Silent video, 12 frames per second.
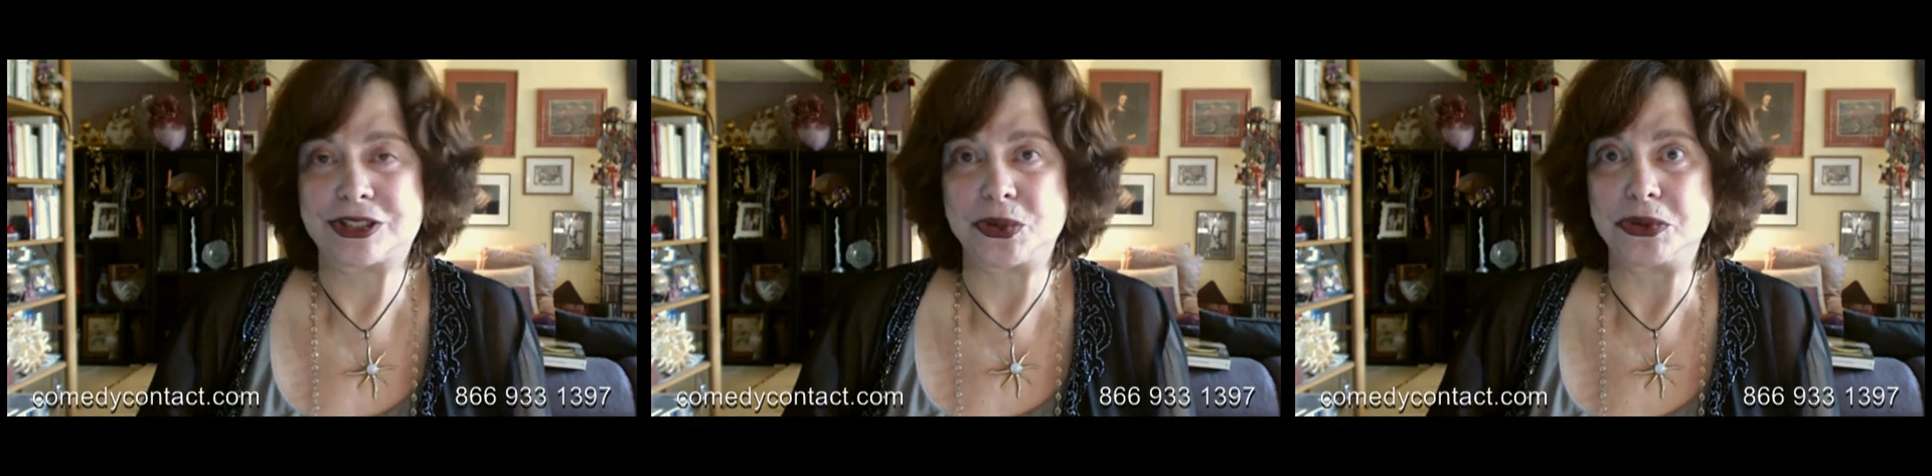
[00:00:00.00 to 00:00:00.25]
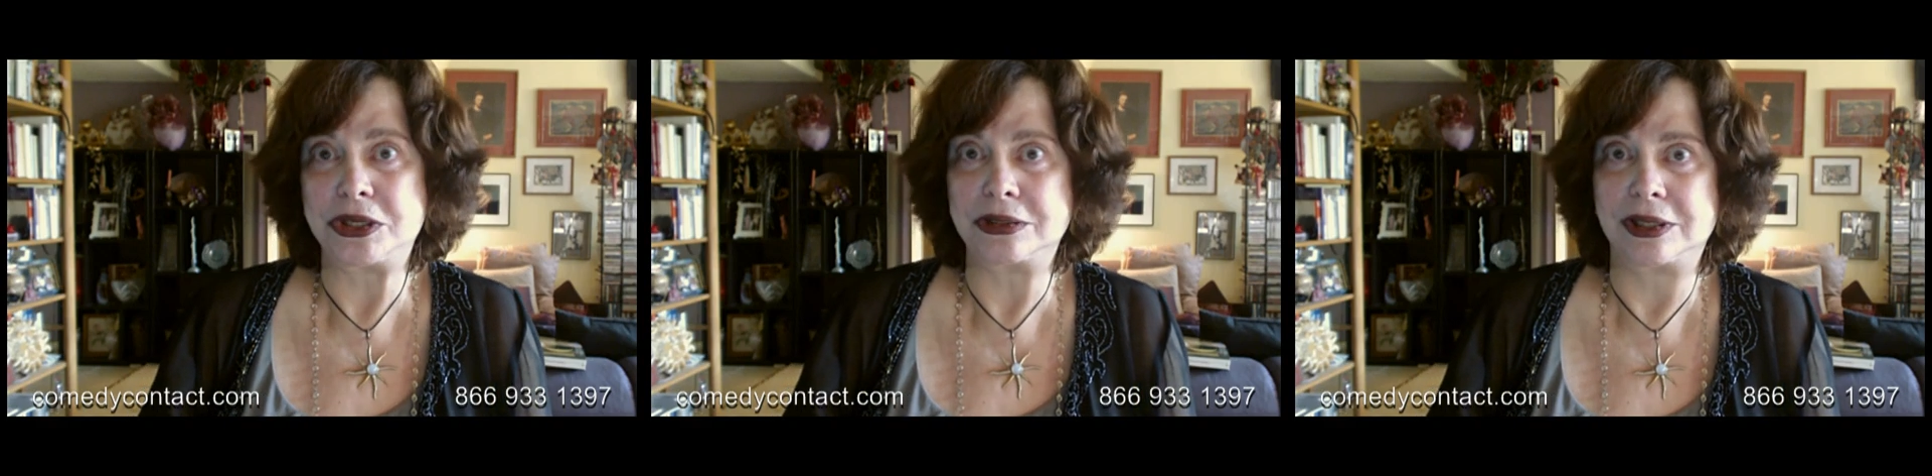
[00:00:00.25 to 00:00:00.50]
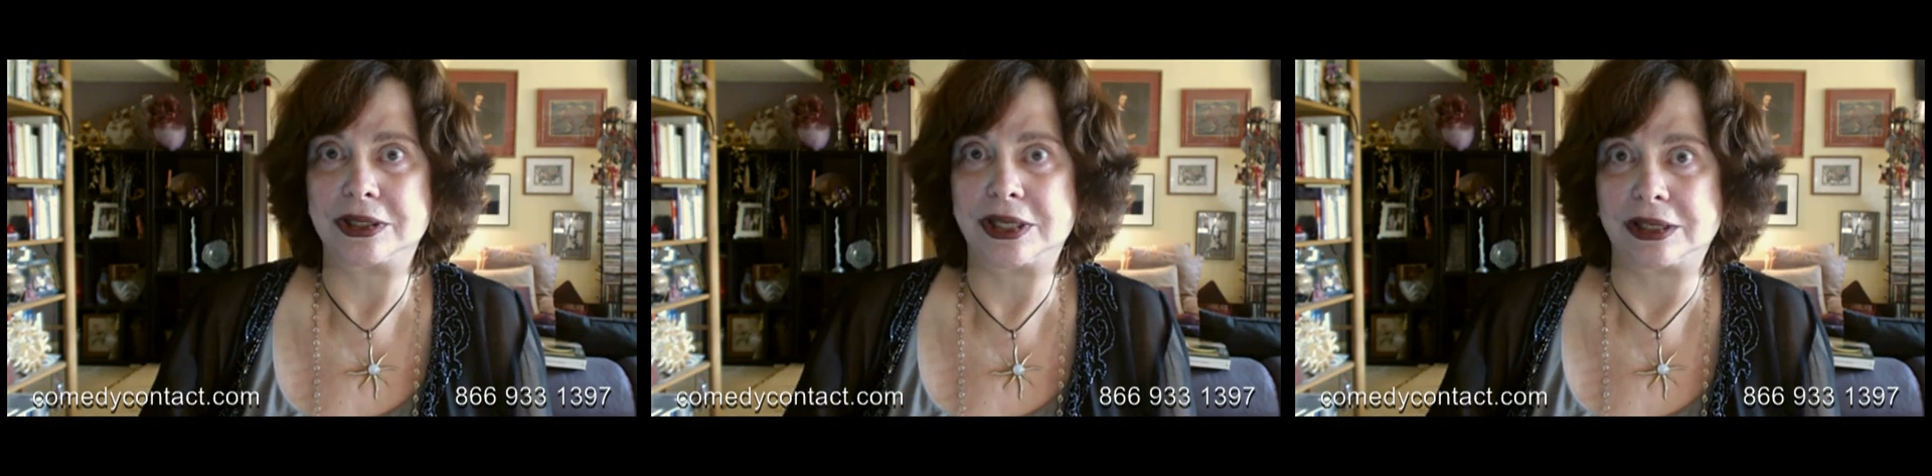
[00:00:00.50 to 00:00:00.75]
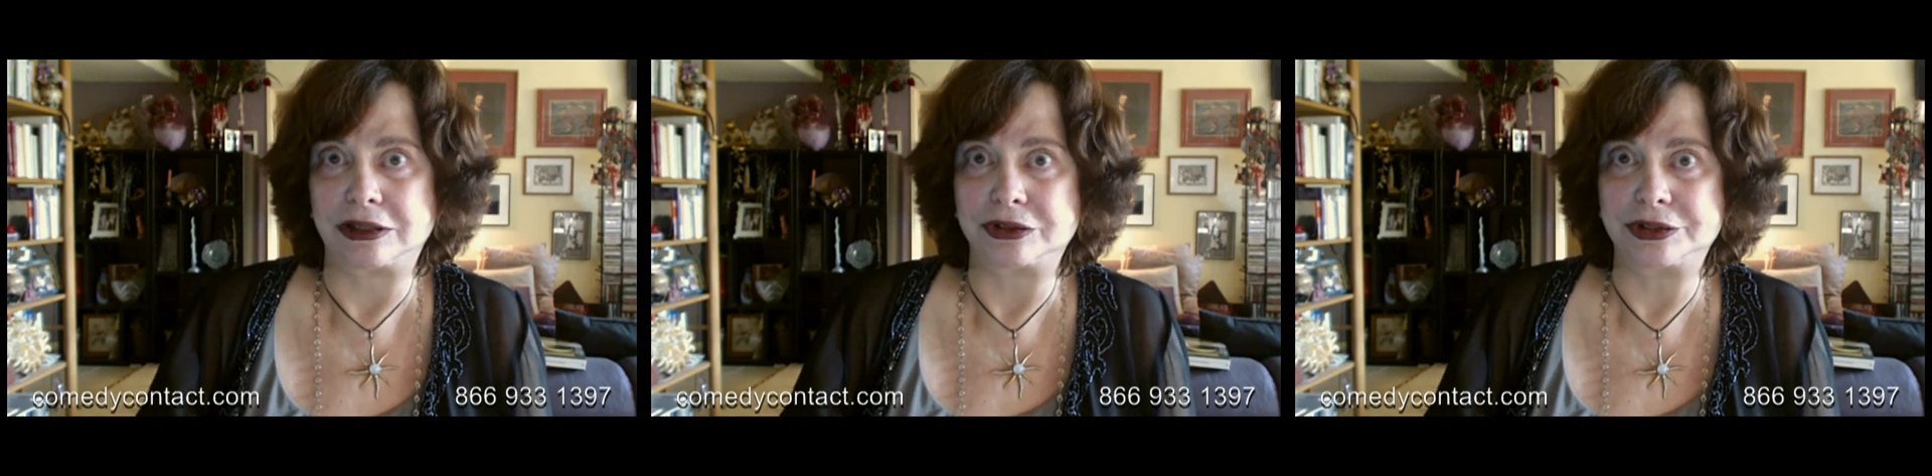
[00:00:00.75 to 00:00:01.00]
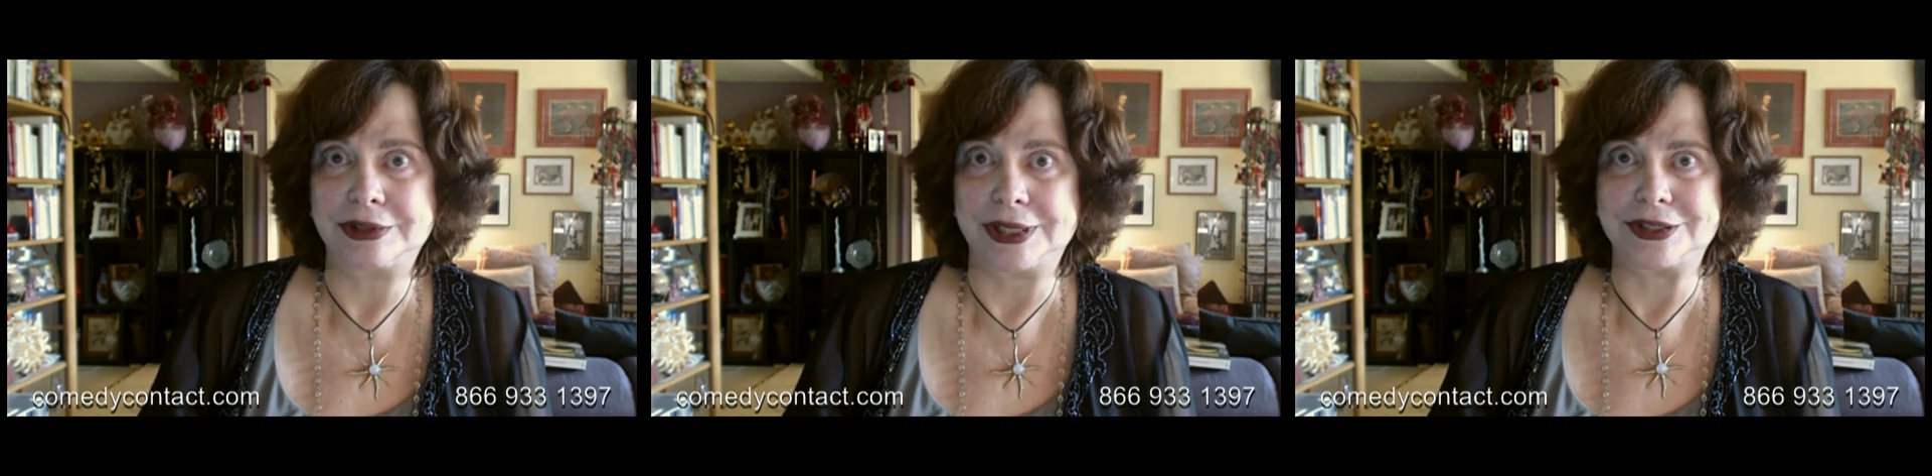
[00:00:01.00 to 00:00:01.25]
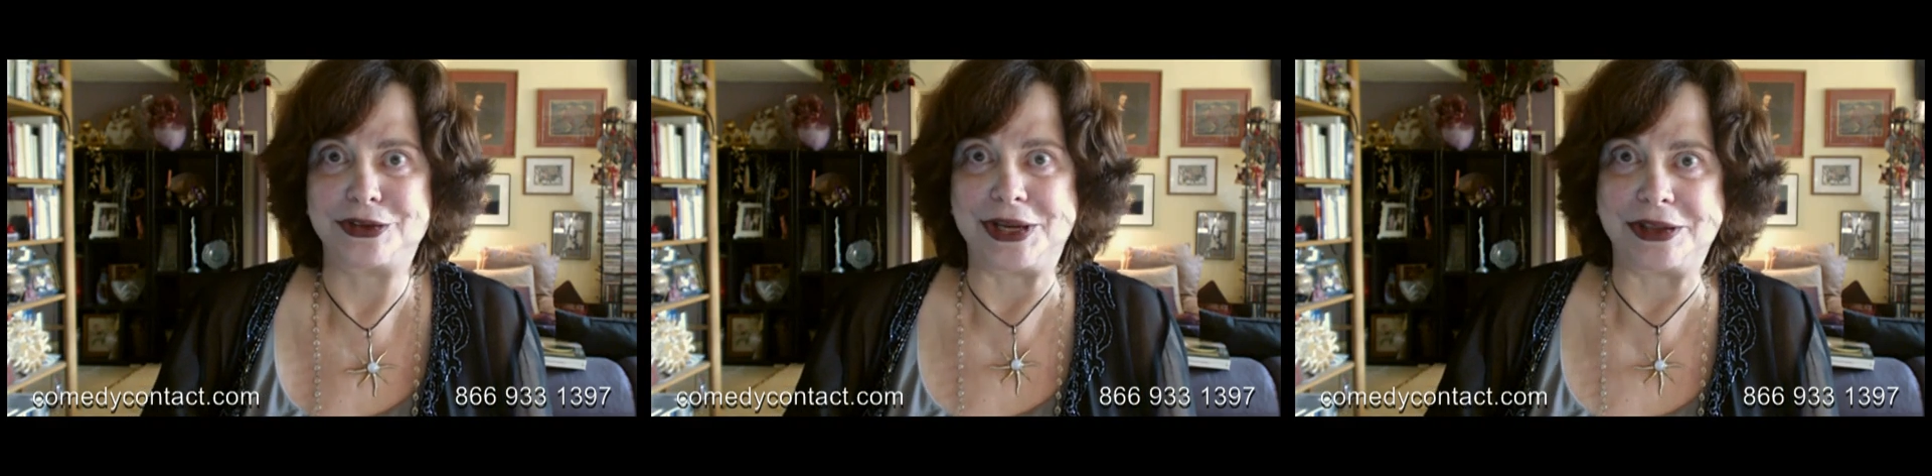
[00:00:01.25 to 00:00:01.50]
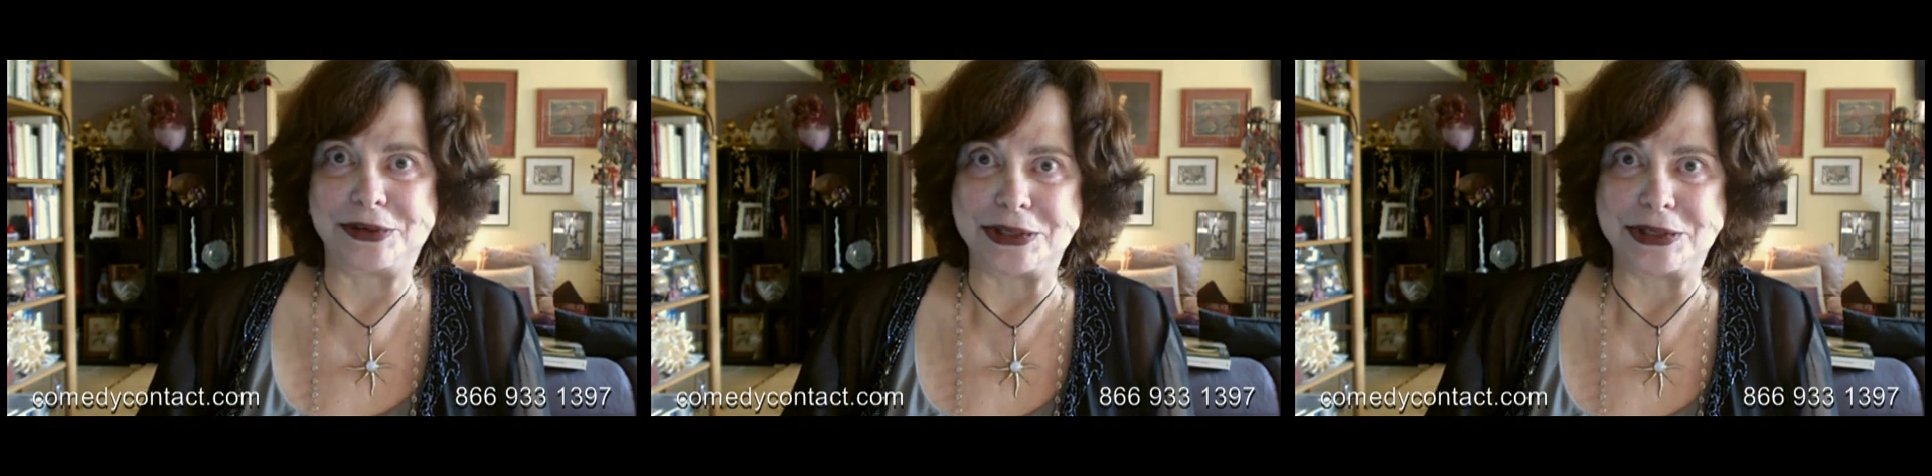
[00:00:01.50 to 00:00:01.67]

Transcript: So you learn and you're